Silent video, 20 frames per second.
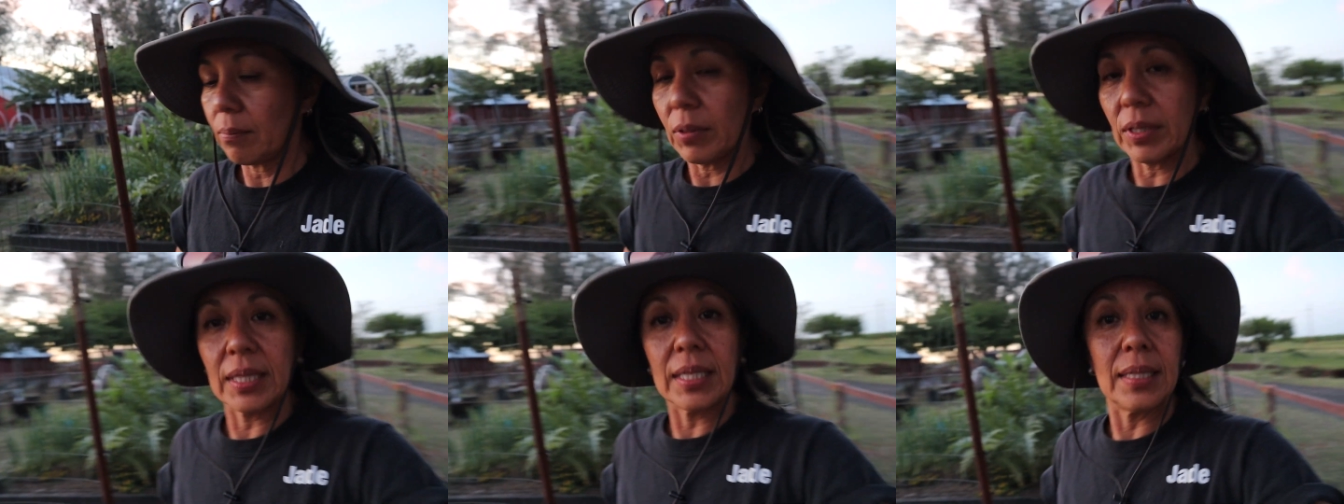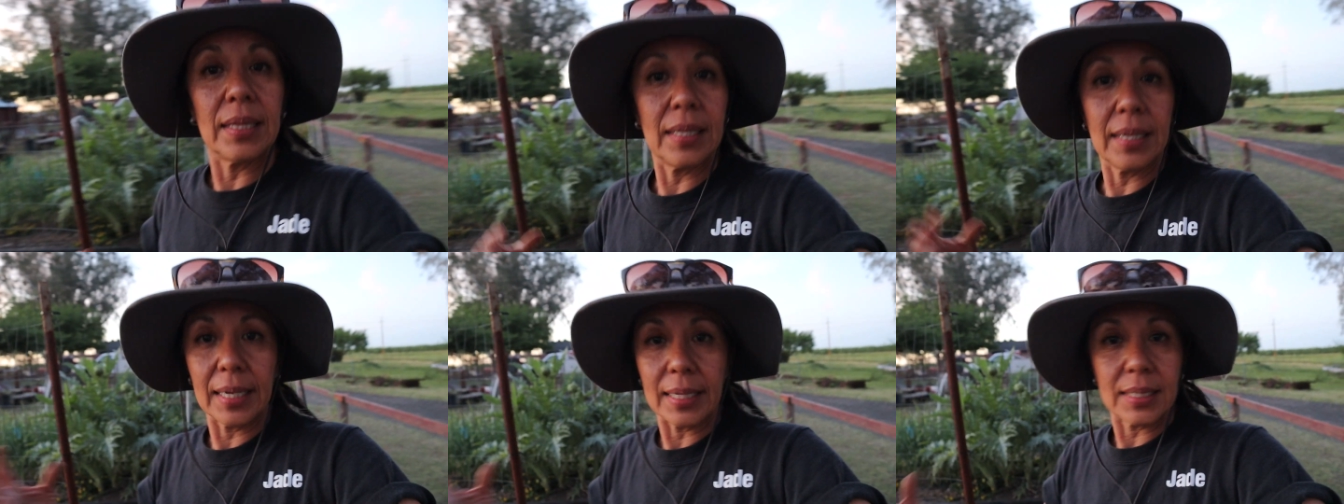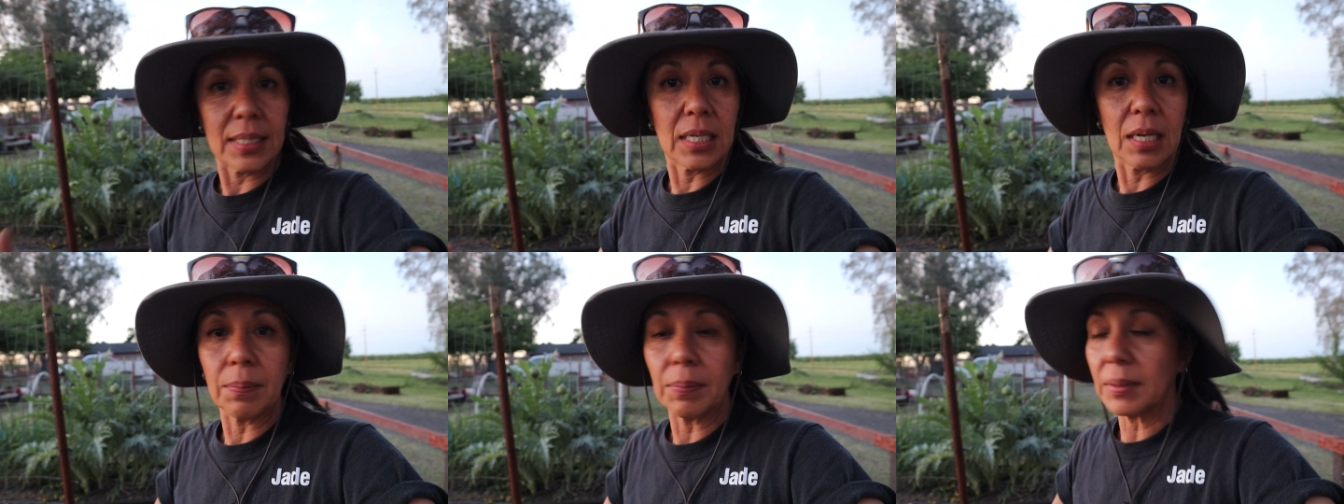within the
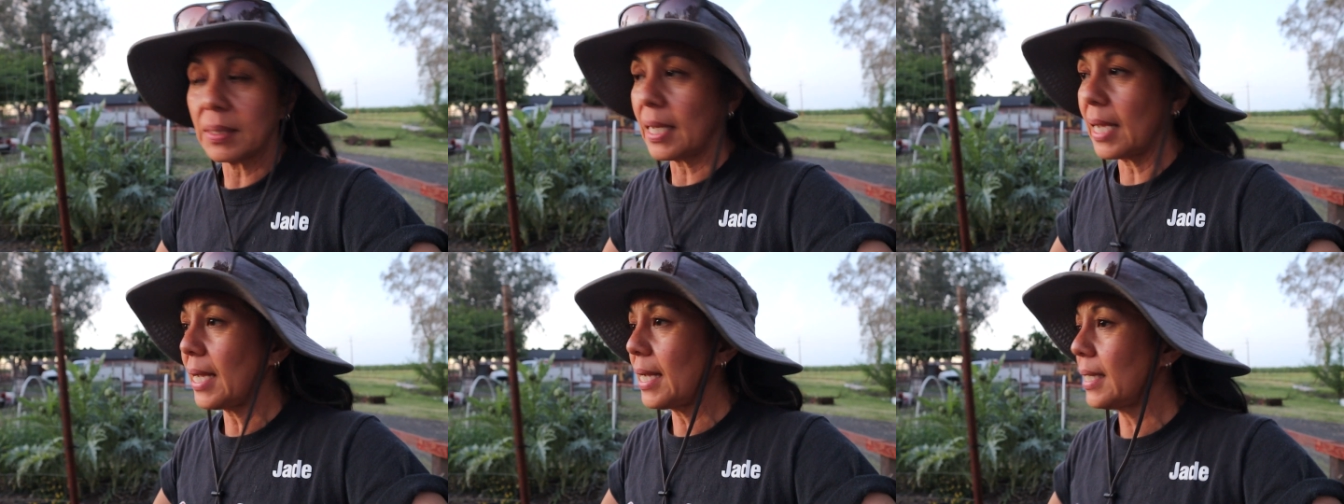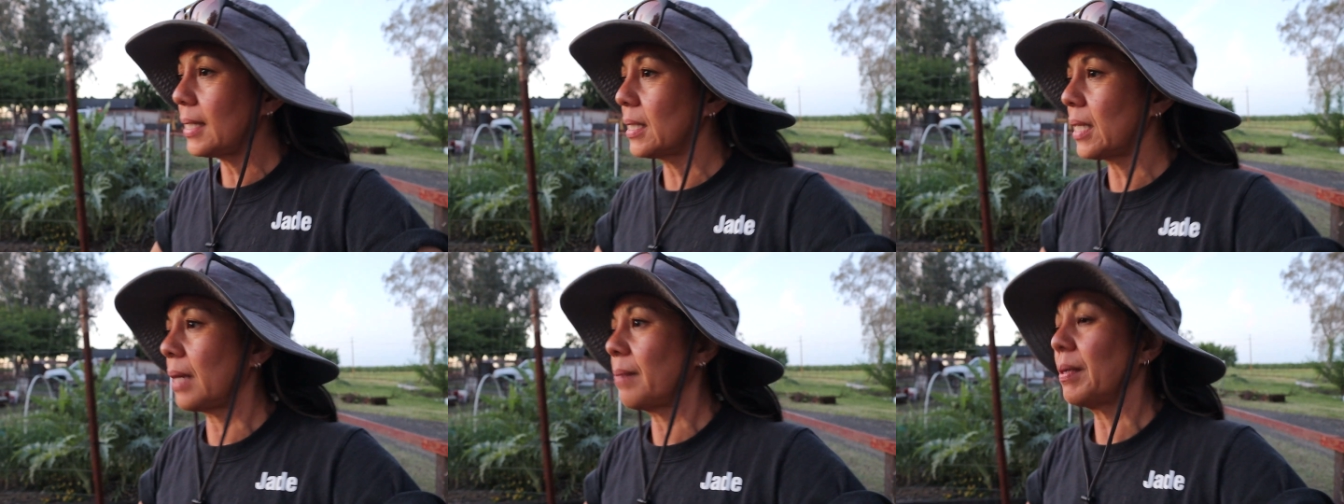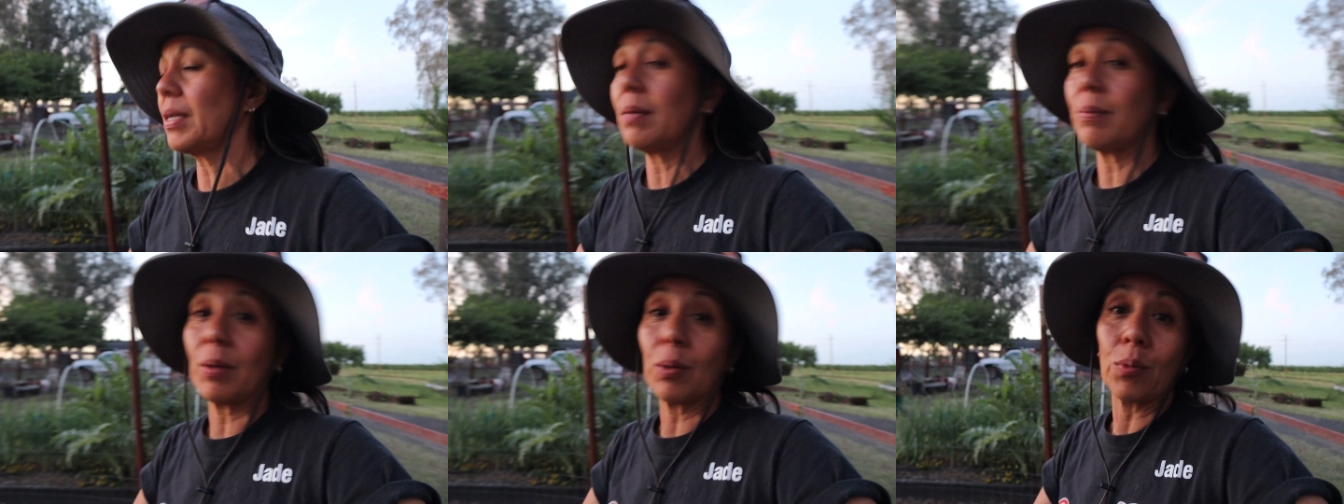next couple days, I'm
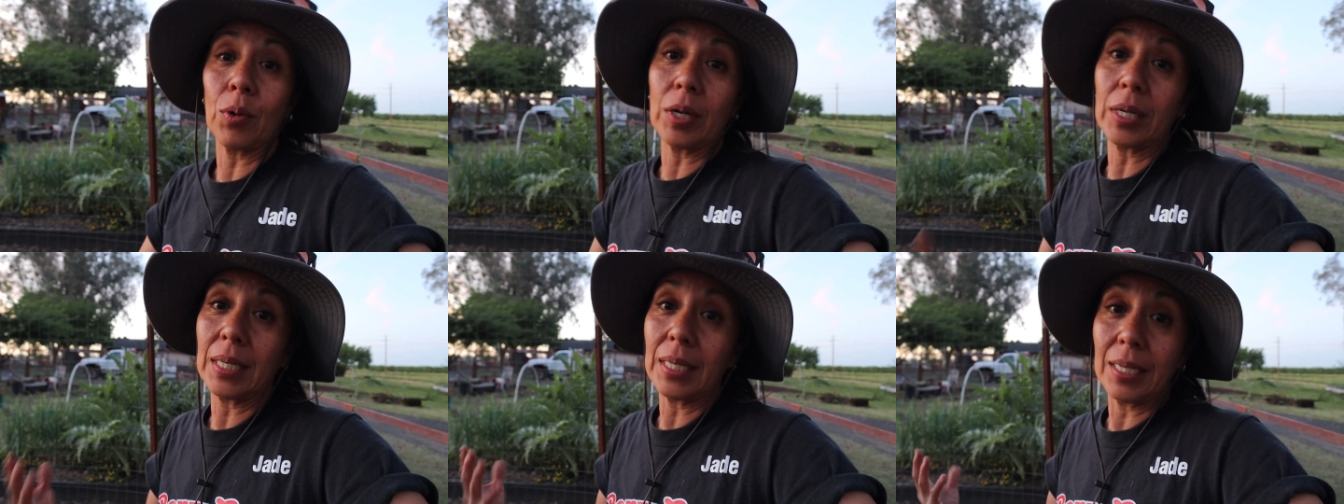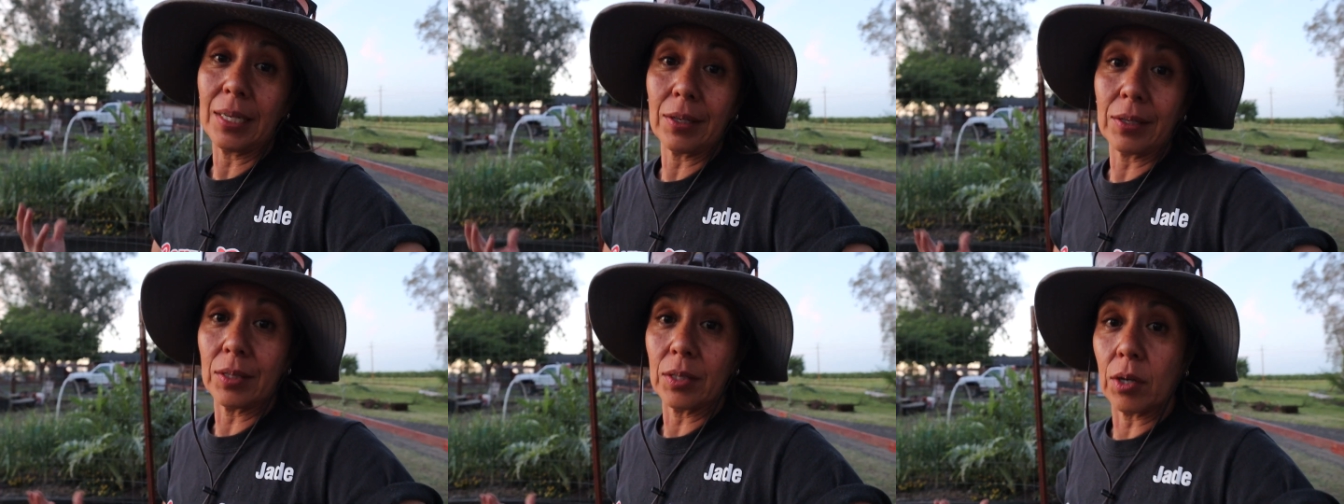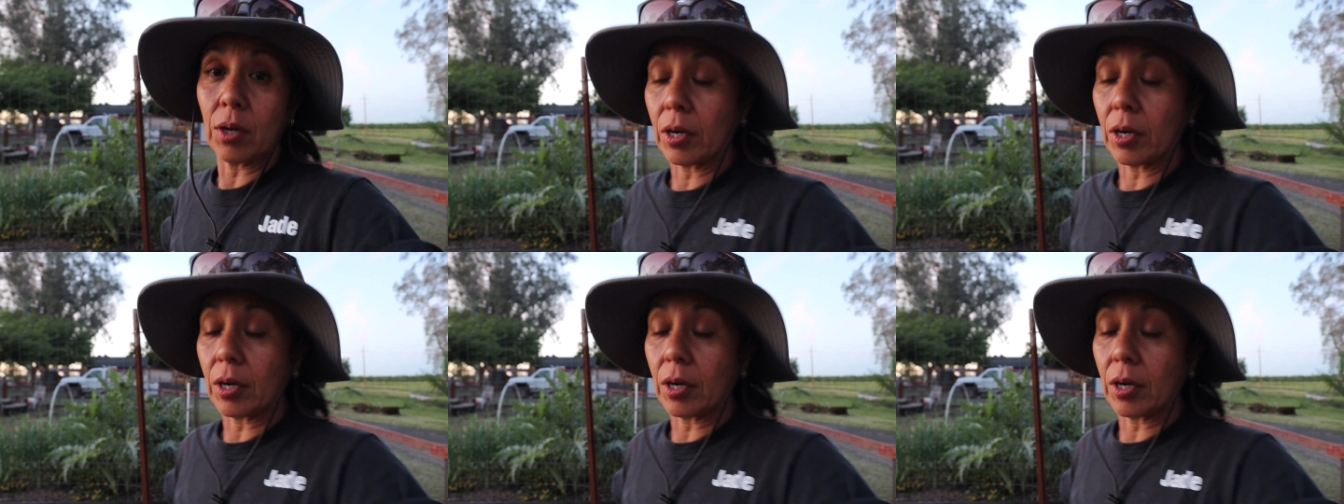going to be working here in the